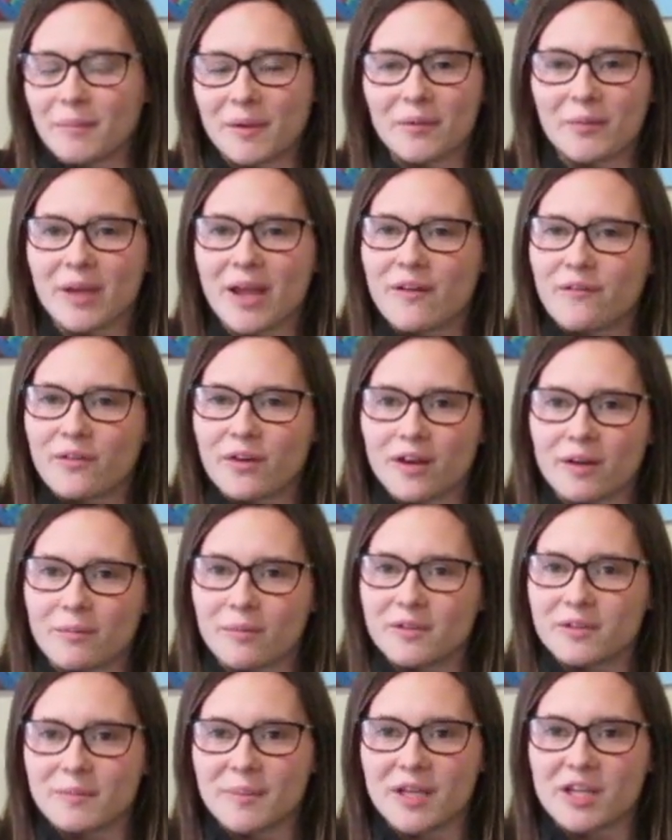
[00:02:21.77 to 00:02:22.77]
I mean, we have
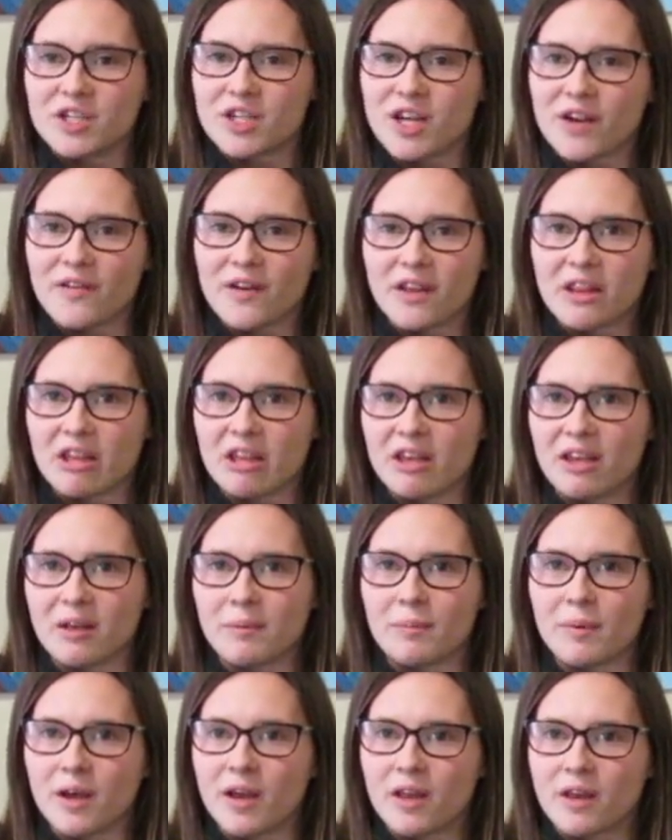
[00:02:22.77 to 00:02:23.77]
freedom of speech and
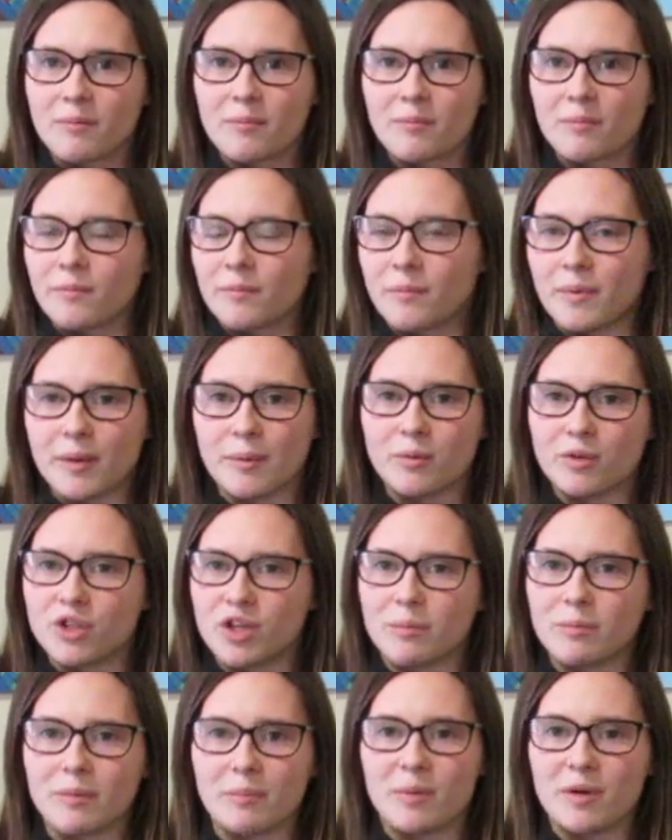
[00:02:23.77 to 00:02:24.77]
everything, but people
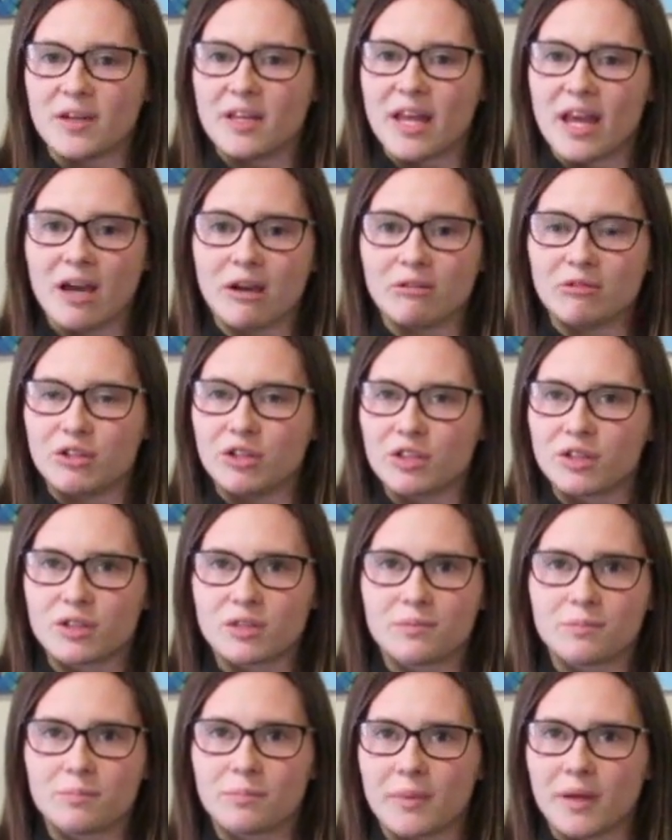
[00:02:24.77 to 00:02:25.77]
shouldn't be put down
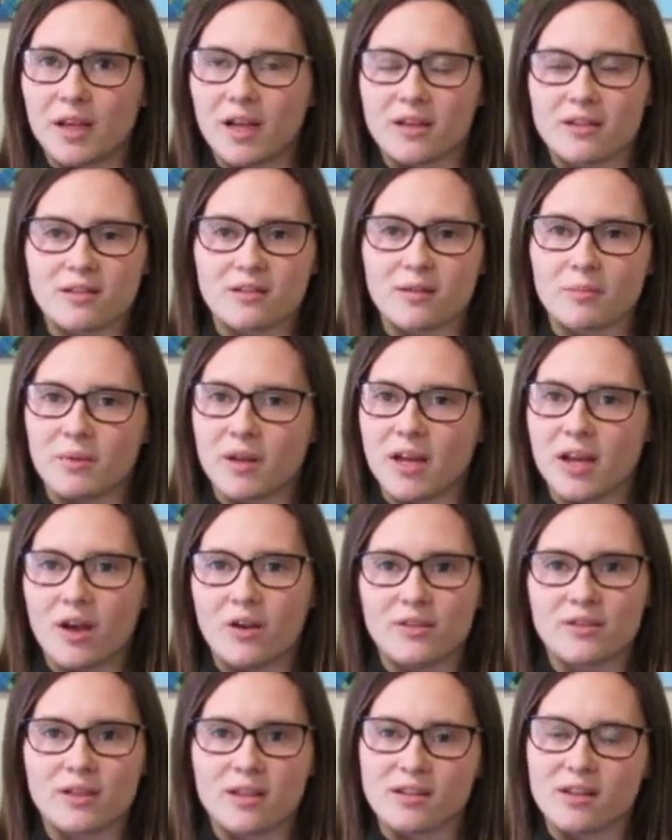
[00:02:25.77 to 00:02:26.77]
just because somebody
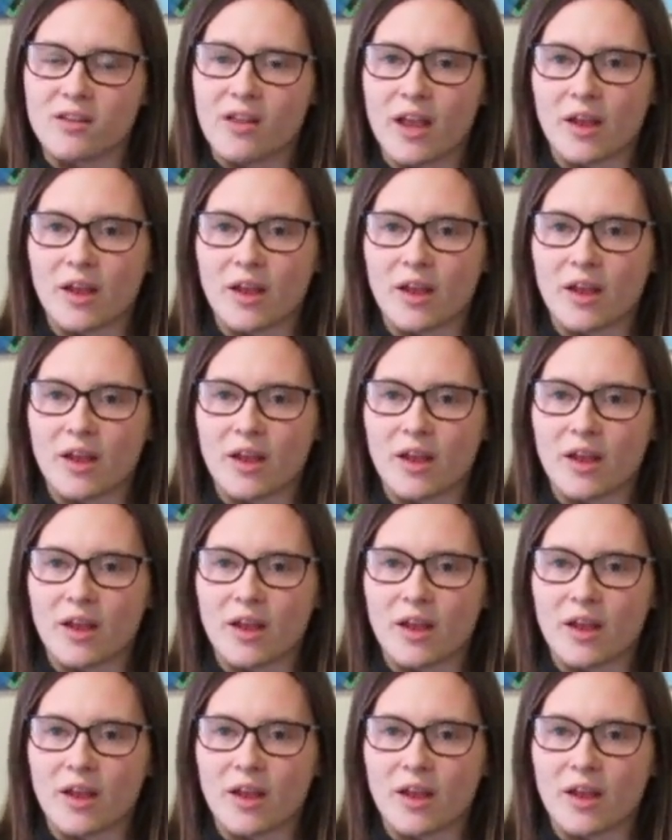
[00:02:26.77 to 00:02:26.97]
else doesn't